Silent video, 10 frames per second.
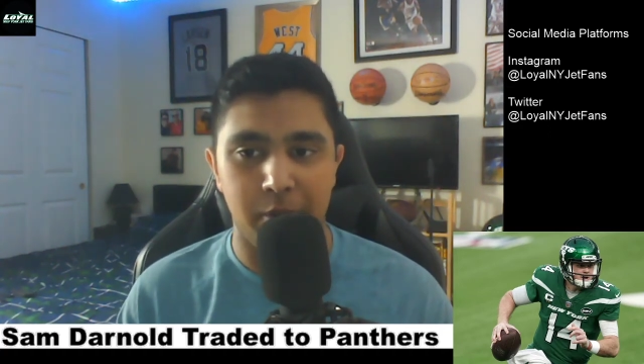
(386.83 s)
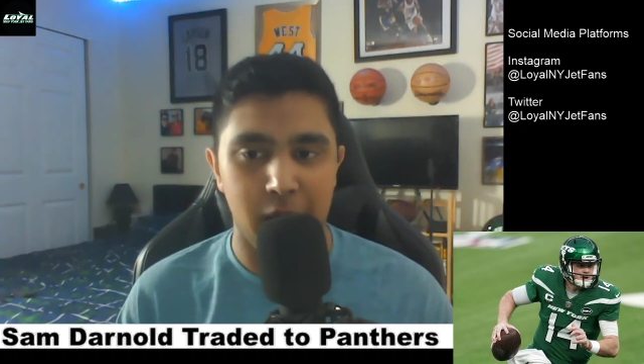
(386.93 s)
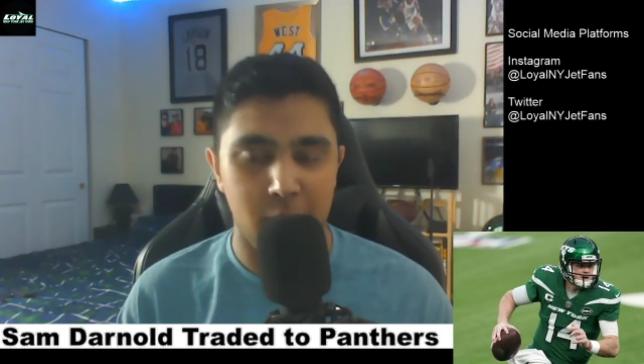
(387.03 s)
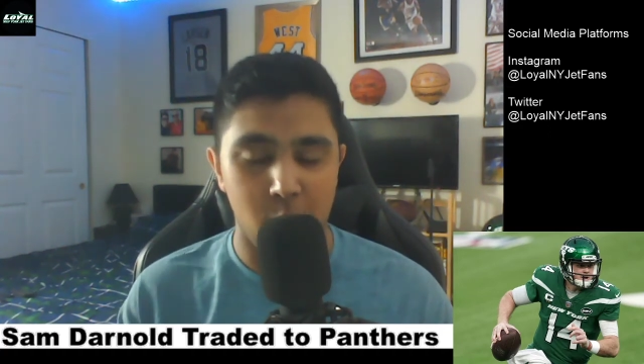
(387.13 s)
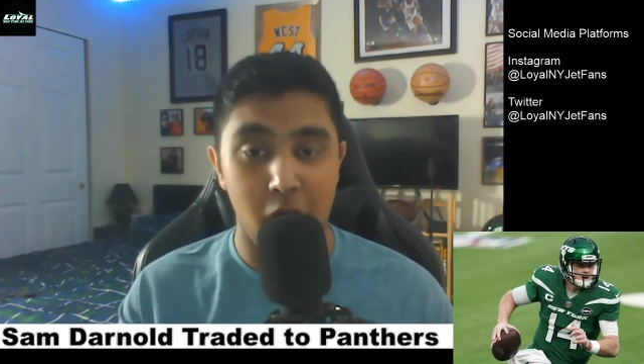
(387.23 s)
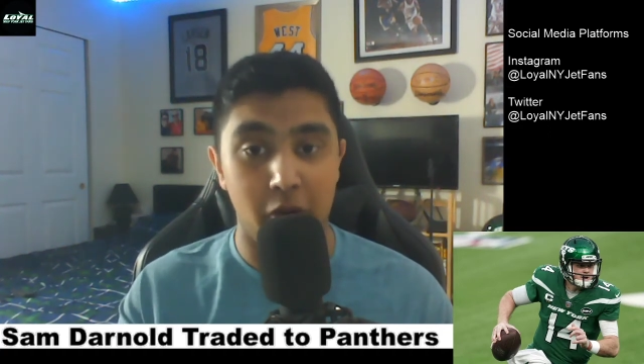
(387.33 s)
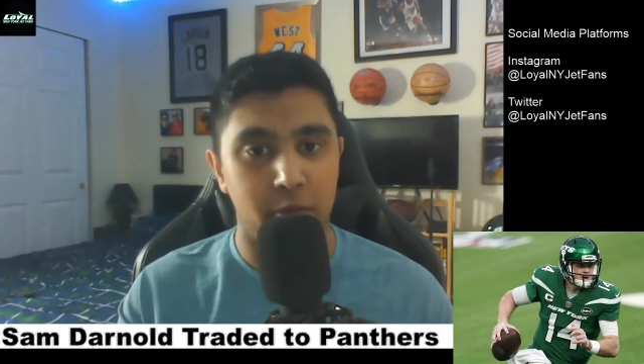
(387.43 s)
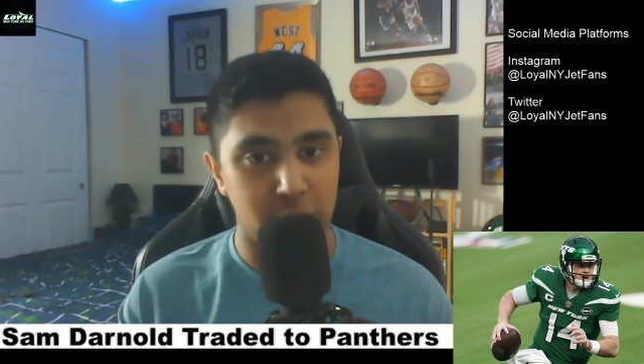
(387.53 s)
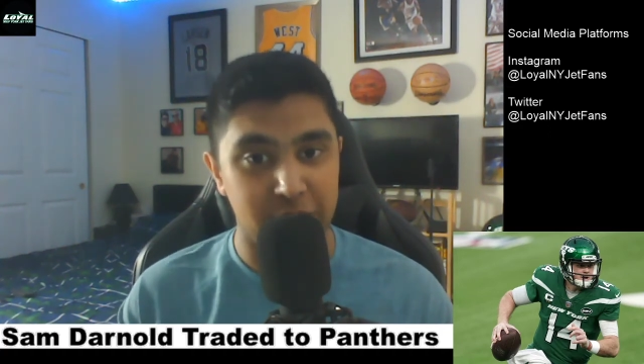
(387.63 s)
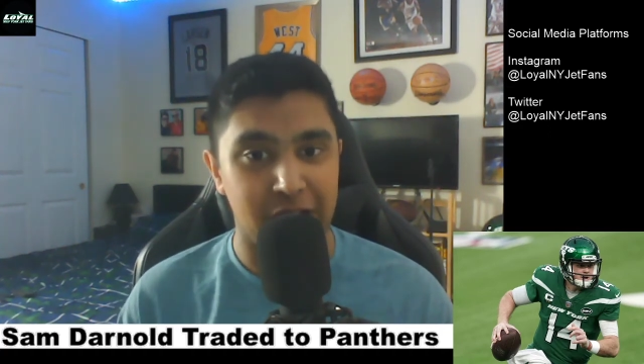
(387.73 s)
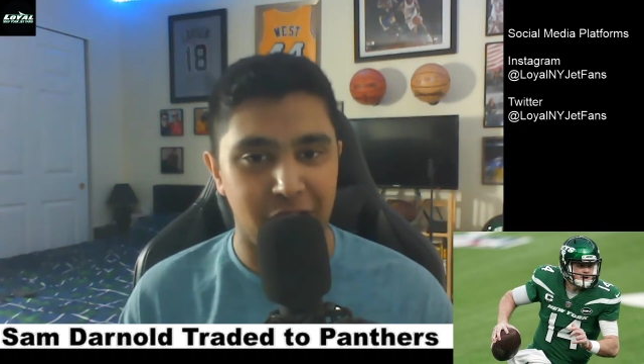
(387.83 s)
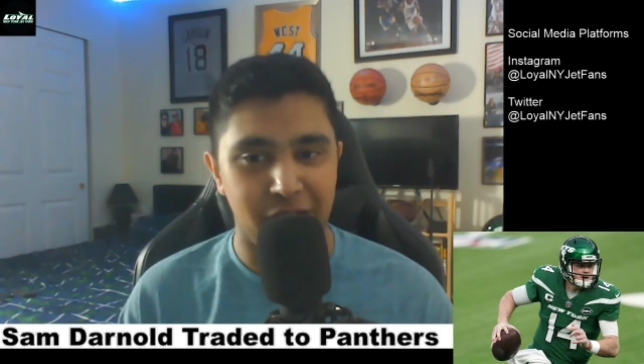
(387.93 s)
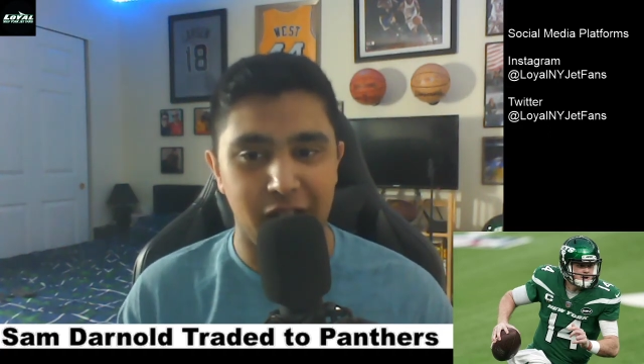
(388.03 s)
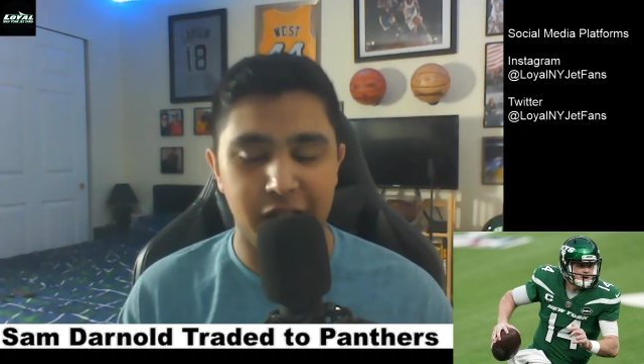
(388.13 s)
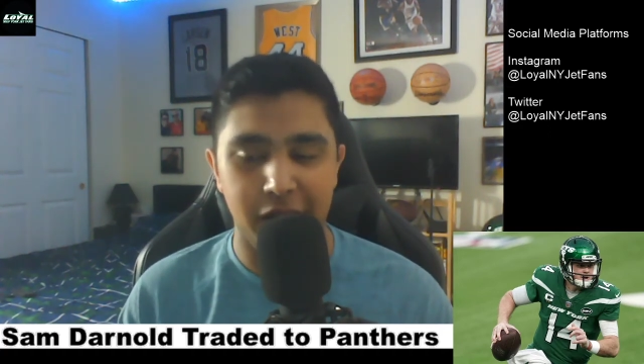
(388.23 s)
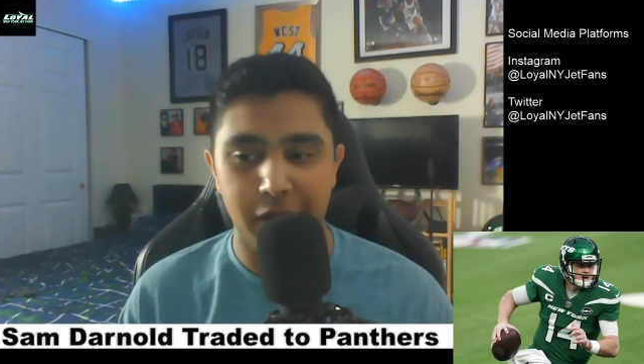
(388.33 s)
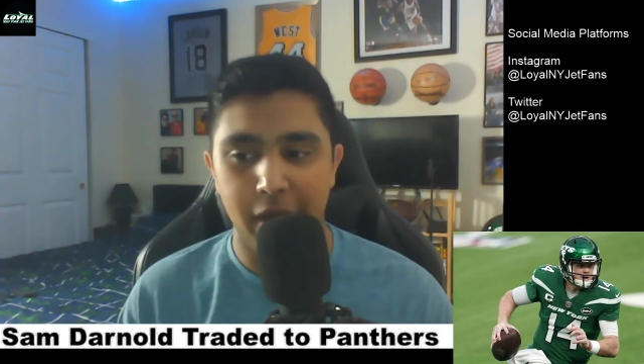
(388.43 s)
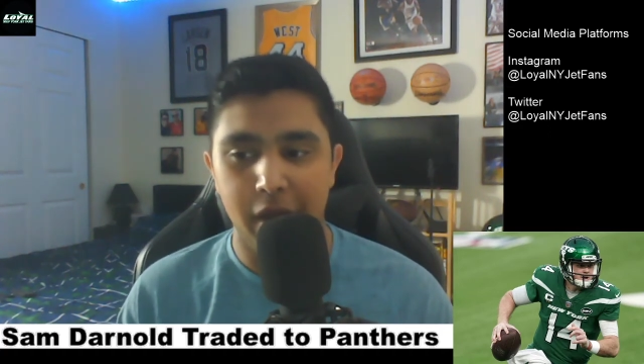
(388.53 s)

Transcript: playing well with Carolina,